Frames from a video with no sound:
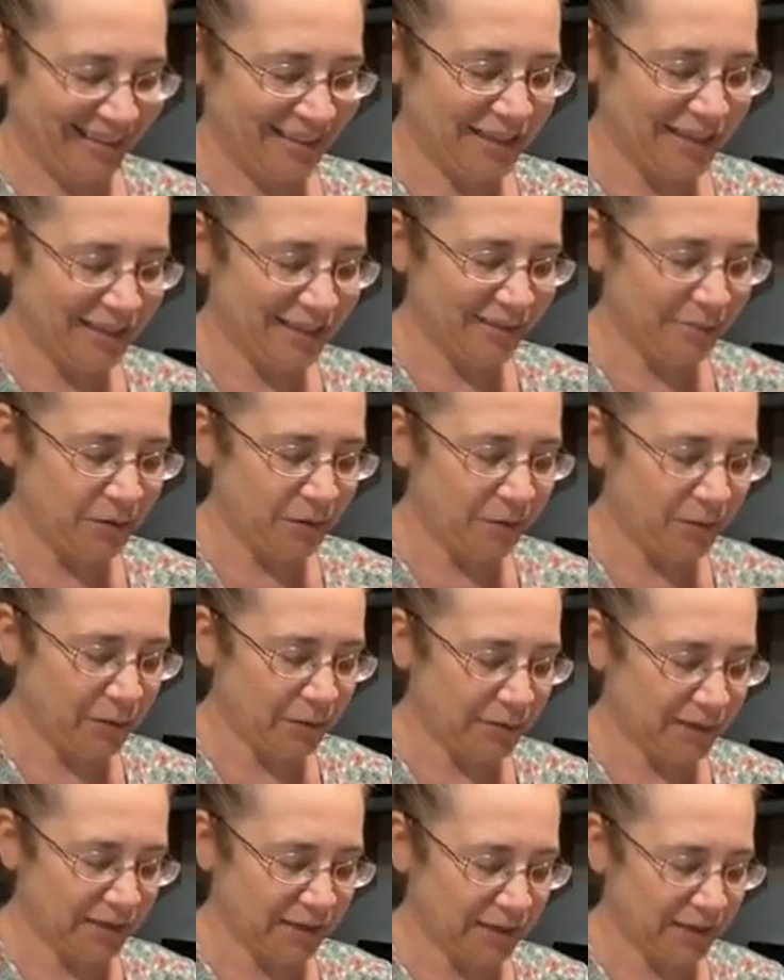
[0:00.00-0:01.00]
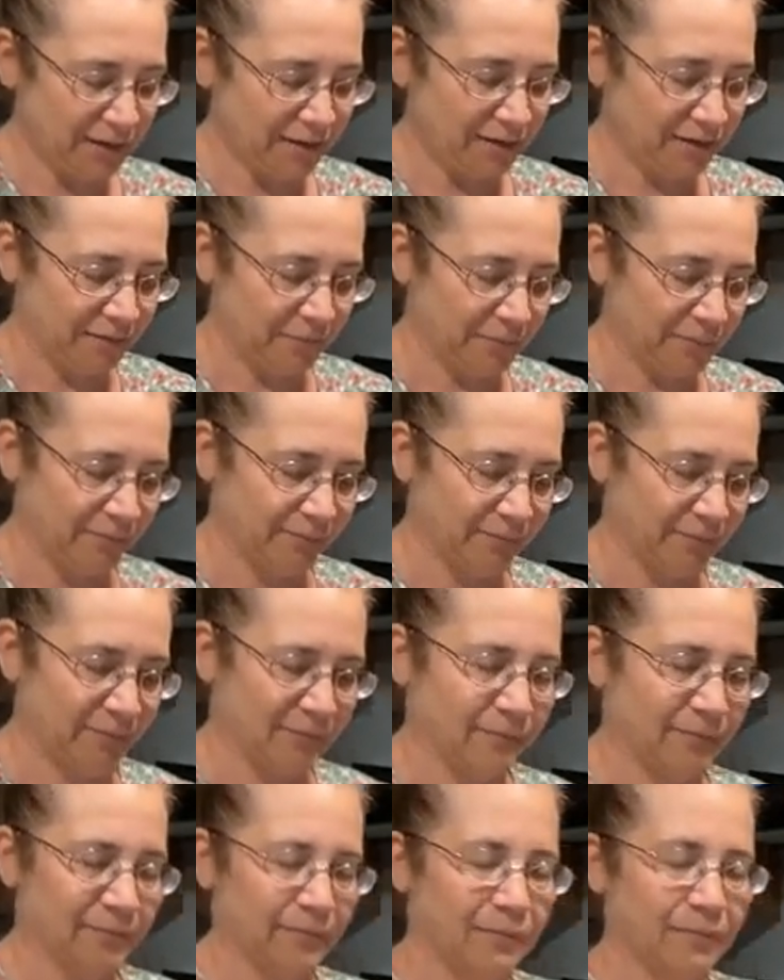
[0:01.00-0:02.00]
These have been roasted.
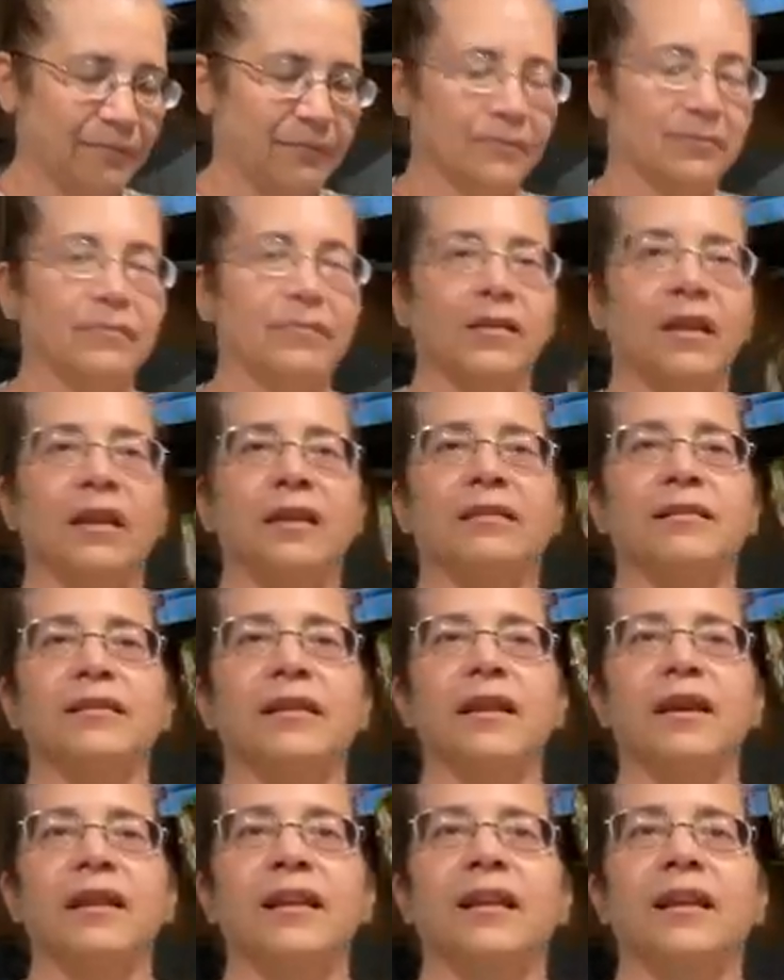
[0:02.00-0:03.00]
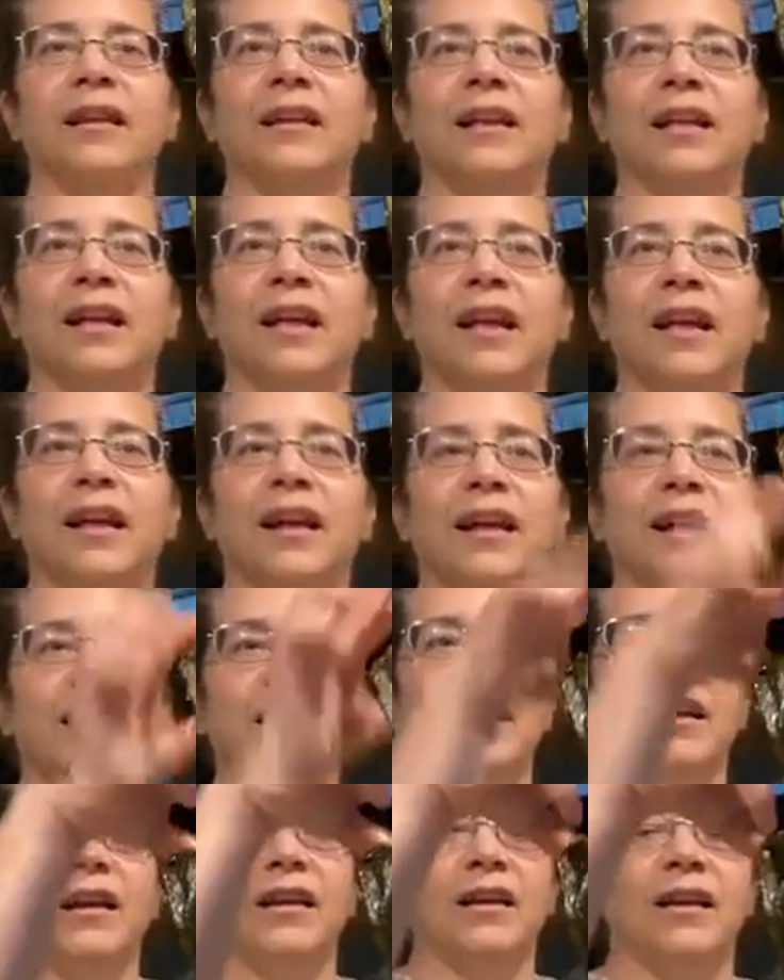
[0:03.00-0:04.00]
All right, and
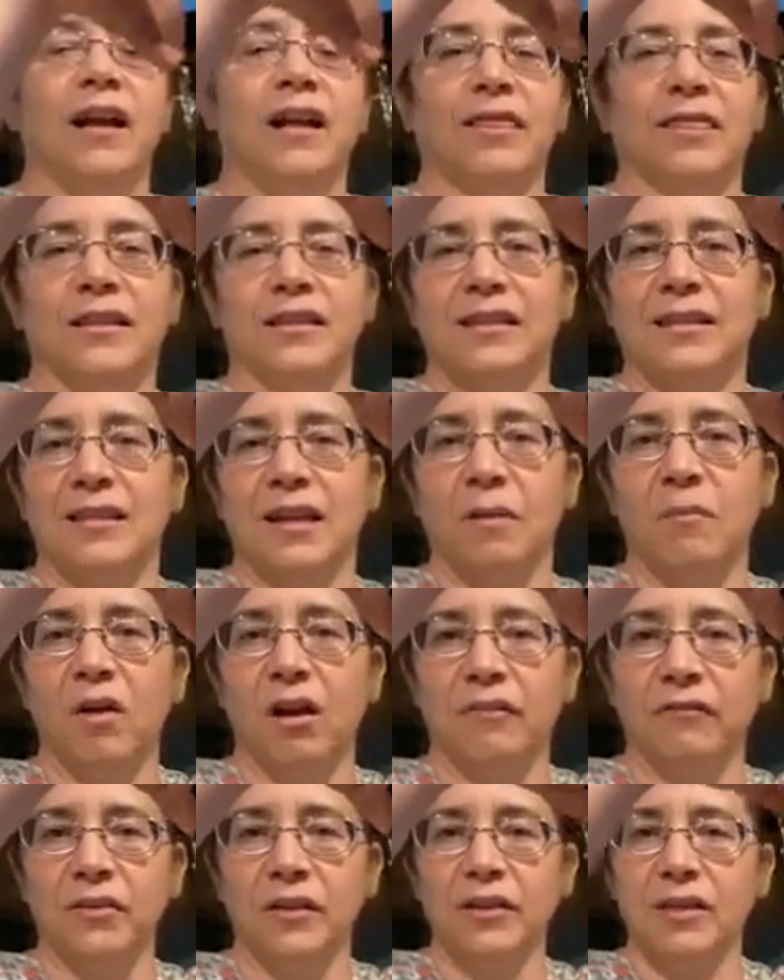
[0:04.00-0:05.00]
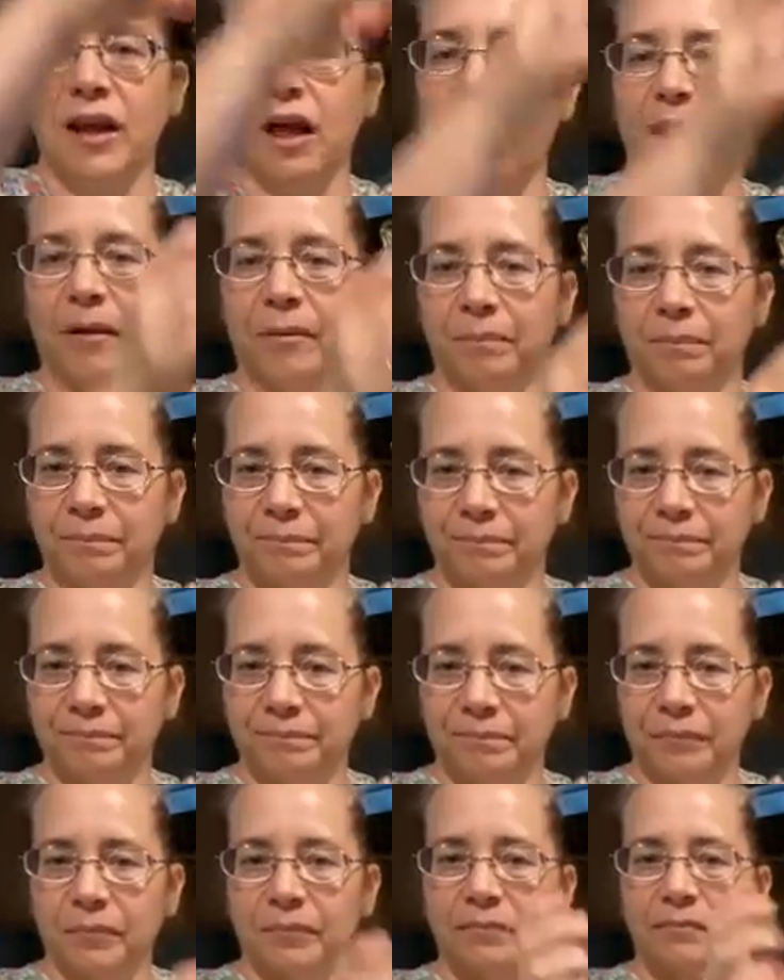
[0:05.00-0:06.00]
I cut the stem off the top
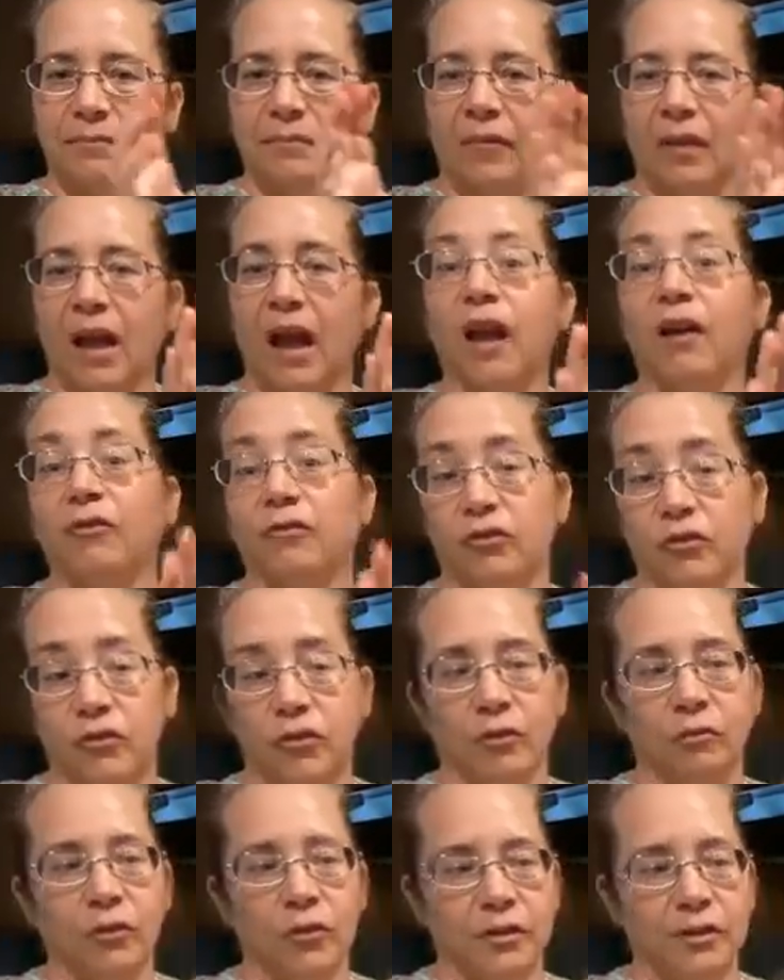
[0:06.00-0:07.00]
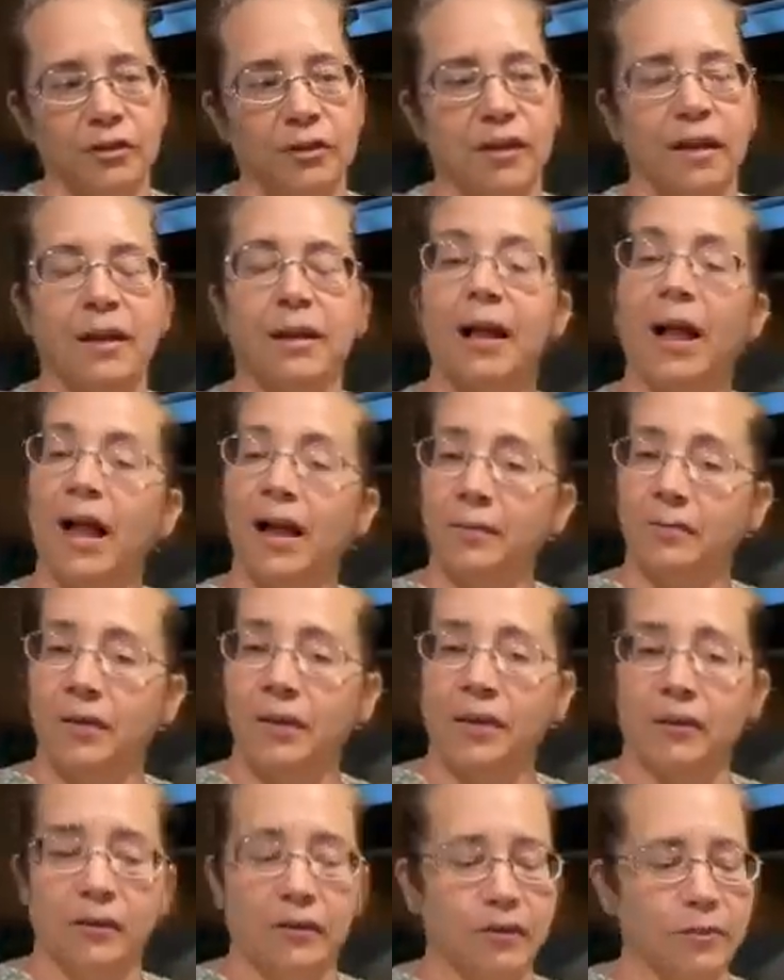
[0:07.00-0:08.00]
after they're roasted. I
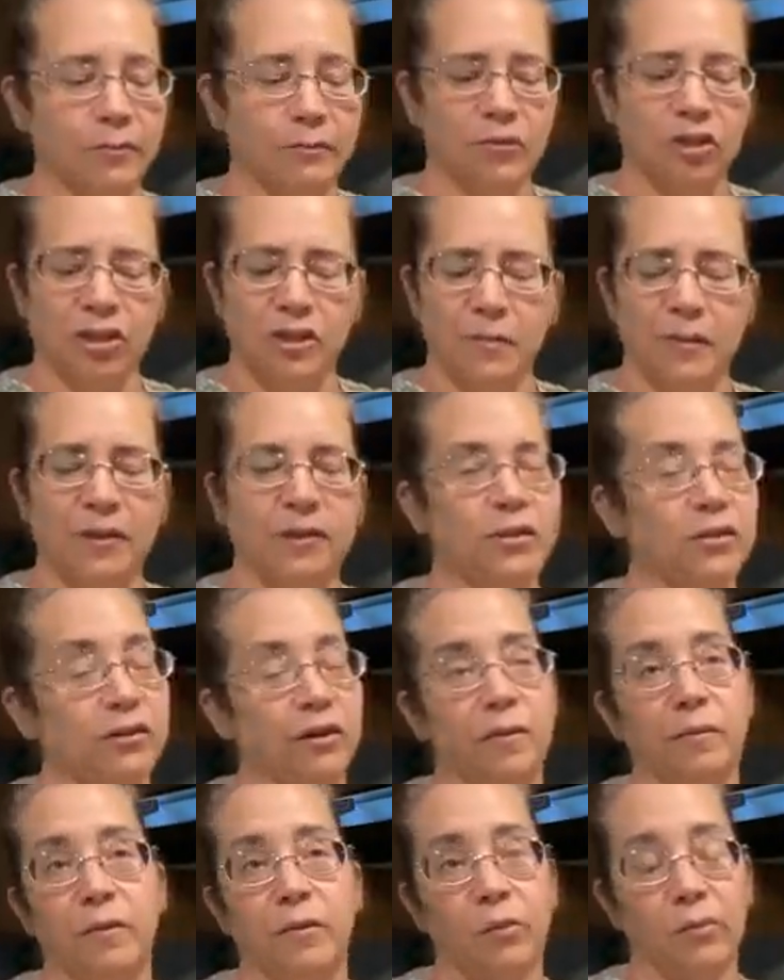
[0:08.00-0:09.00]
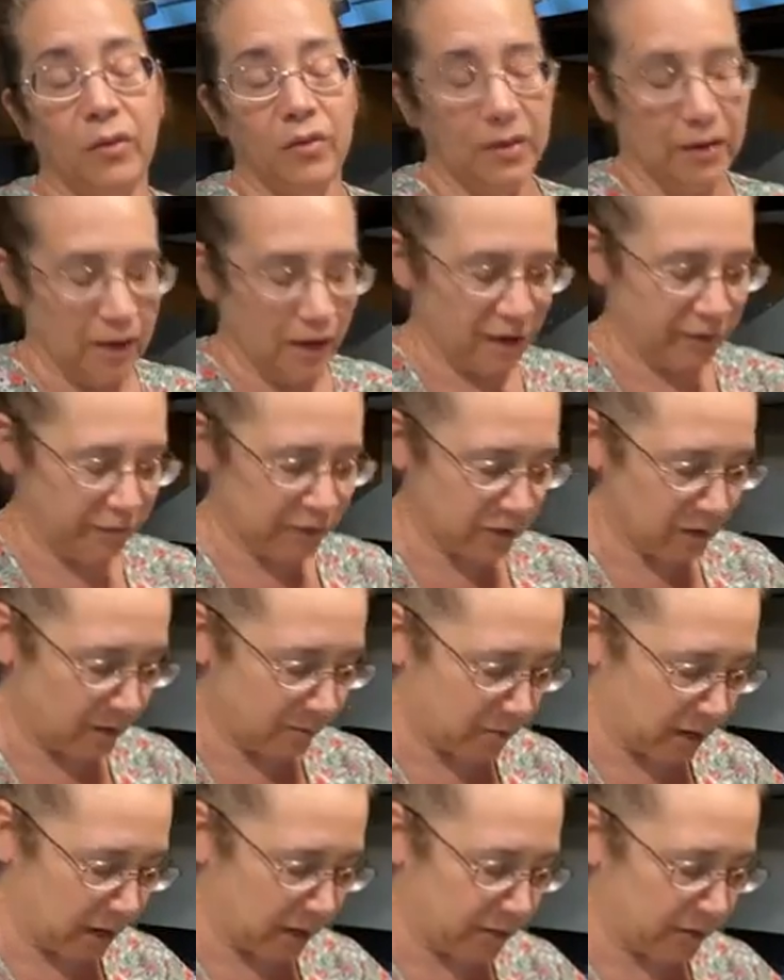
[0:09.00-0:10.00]
peel them just by scraping them with a knife, so
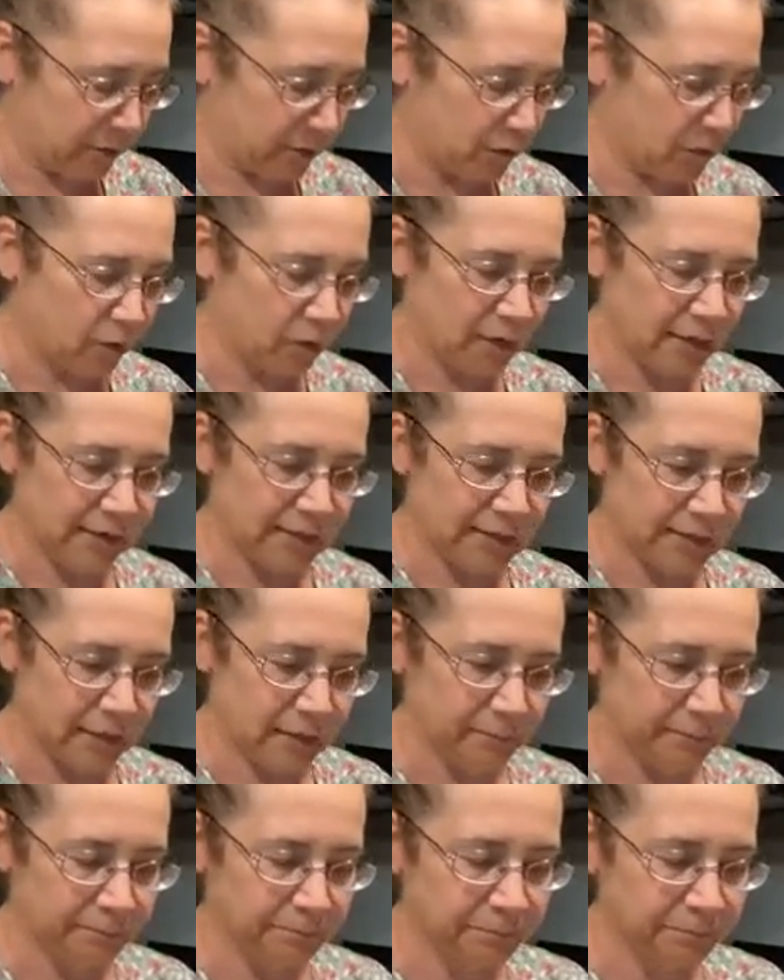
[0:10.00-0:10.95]
I'm not going to go crazy.